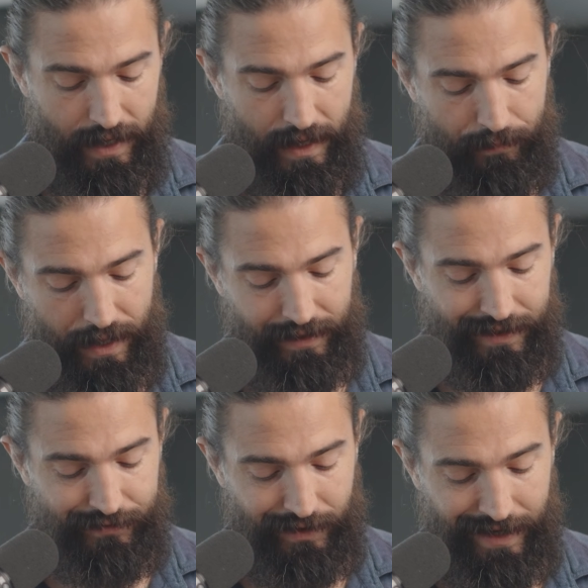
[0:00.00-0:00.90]
pay
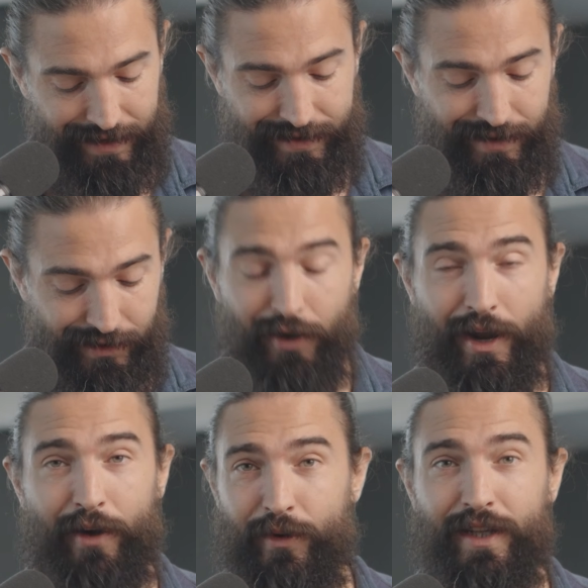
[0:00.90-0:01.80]
less for the house. No,
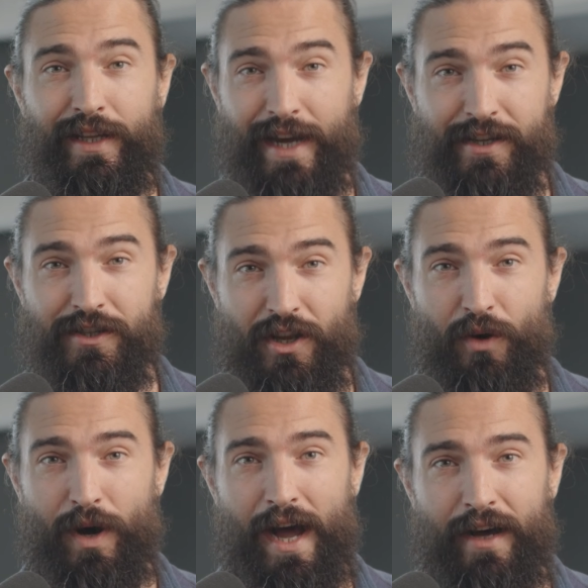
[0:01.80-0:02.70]
not really. I just know
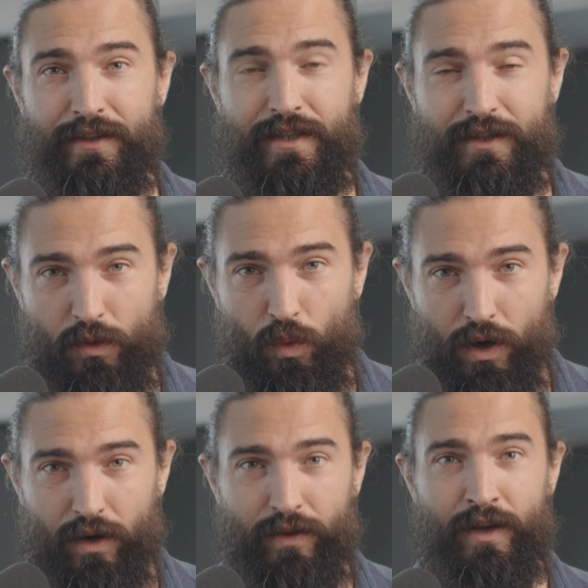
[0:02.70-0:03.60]
what houses are
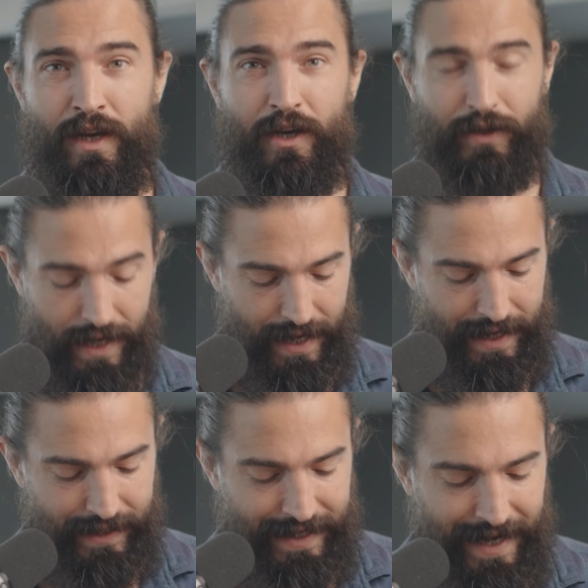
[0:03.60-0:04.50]
worth. Okay.
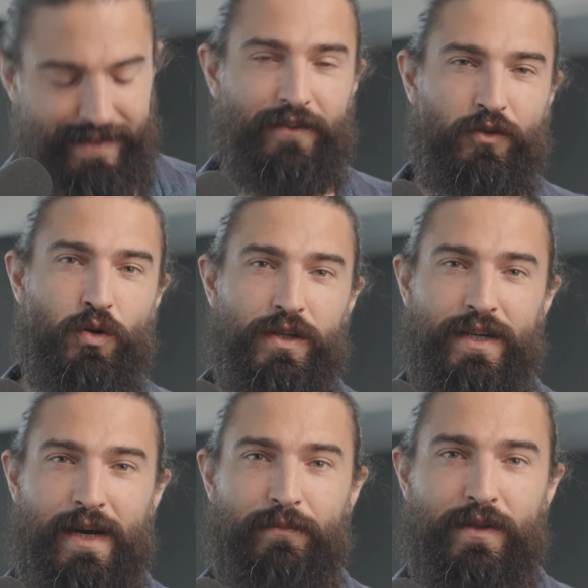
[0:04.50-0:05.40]
And yes, of course,
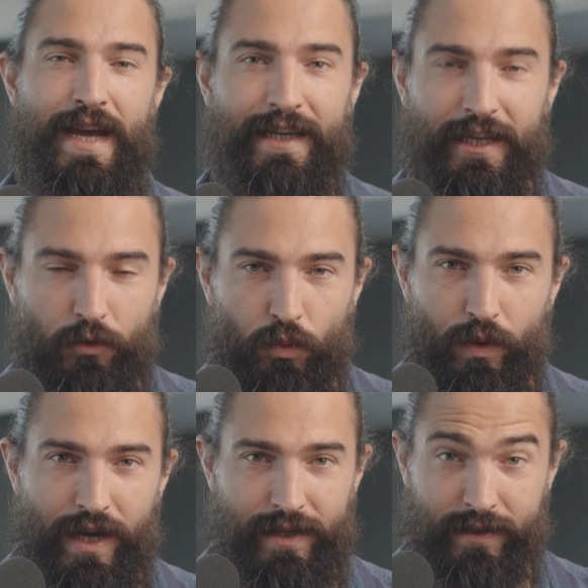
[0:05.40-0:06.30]
I'm taking
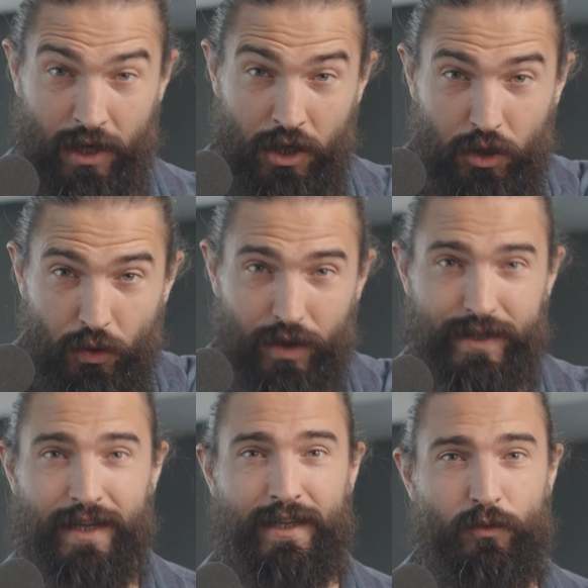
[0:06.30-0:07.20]
risk. You are
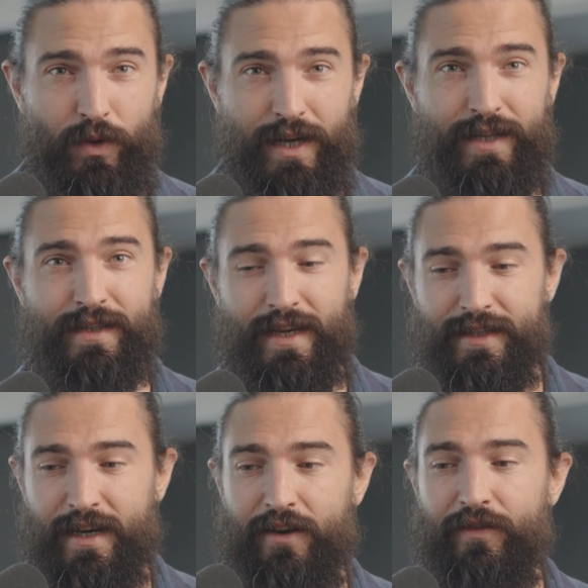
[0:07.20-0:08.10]
taking risk as
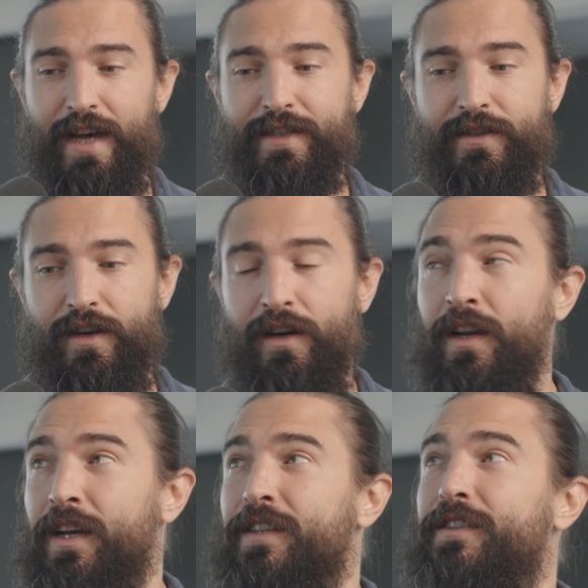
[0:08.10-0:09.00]
an investor.
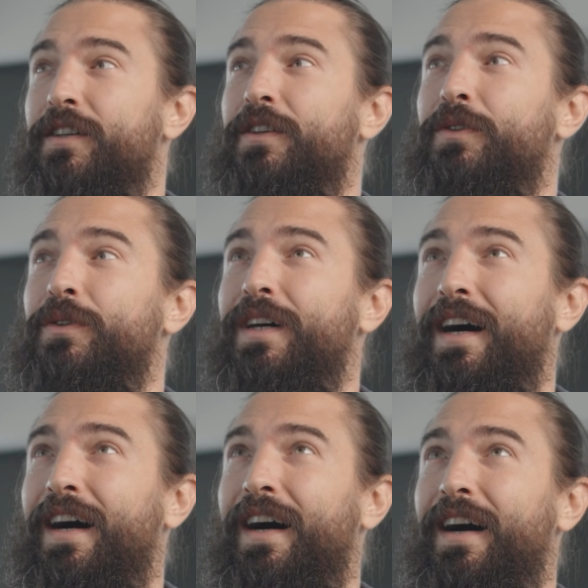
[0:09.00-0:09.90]

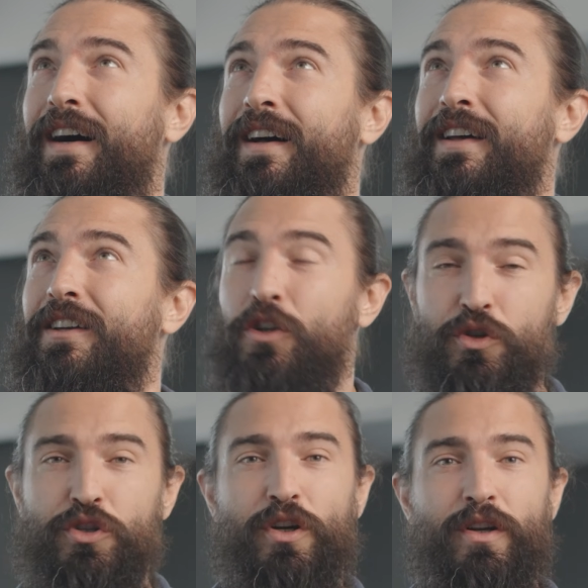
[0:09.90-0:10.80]
So you
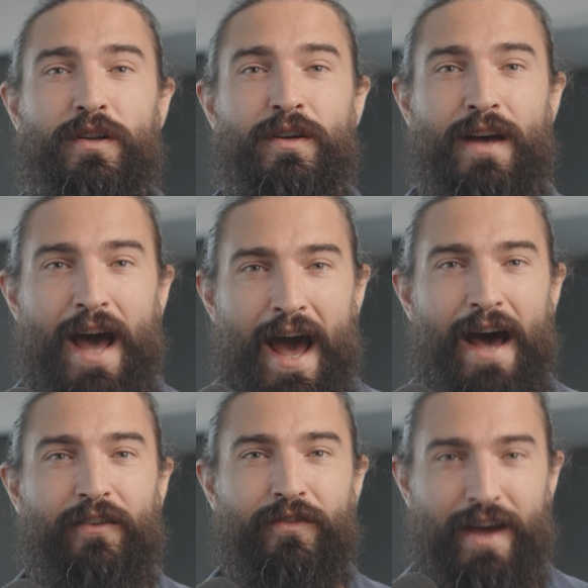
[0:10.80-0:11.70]
should
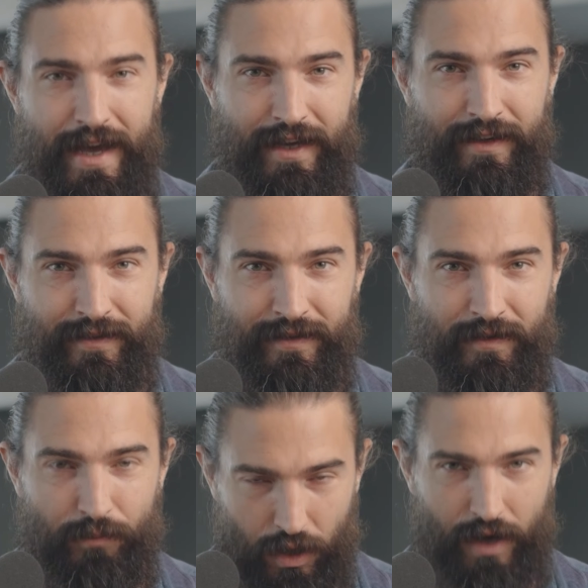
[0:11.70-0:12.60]
have a
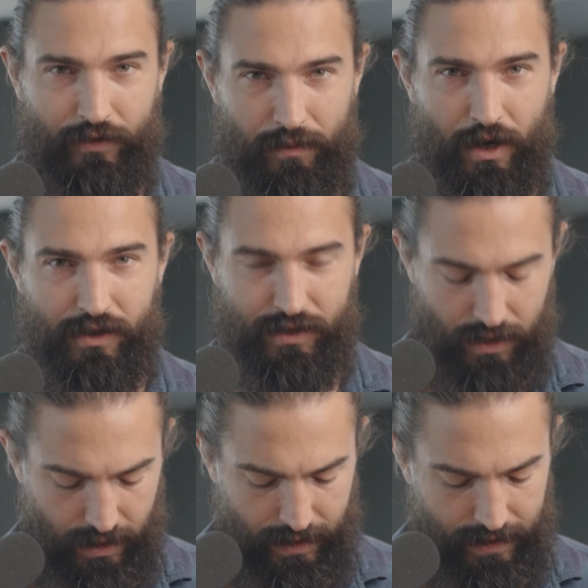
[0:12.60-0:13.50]
profit margin
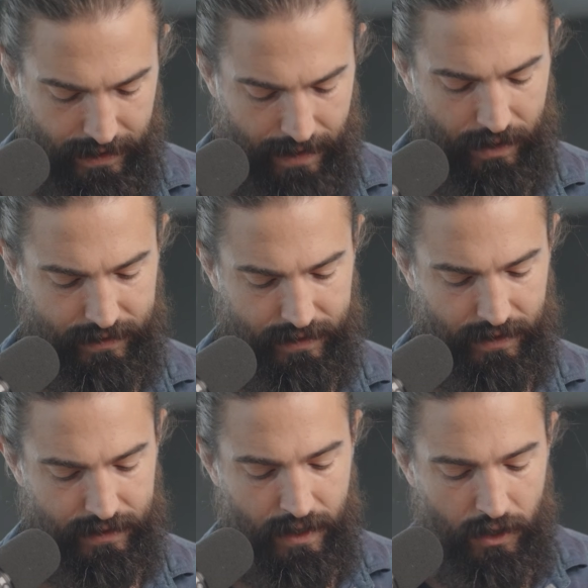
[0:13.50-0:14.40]
on it. That makes
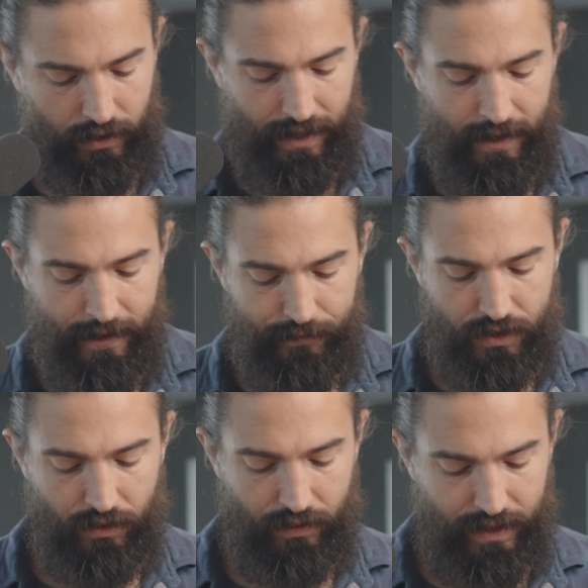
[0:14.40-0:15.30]
sense. Okay.
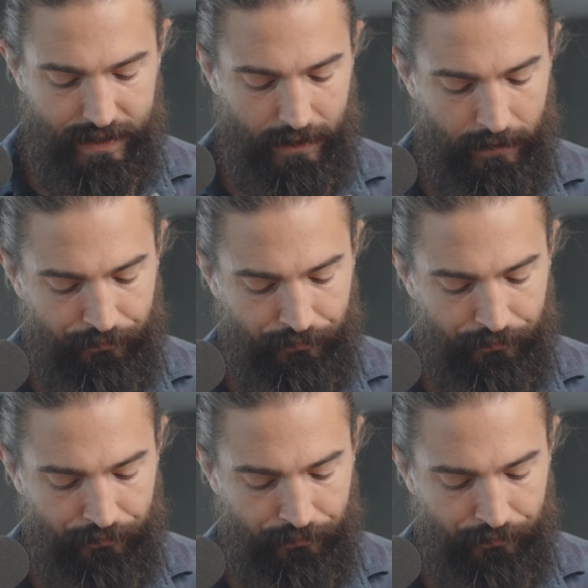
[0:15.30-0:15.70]
So the deal.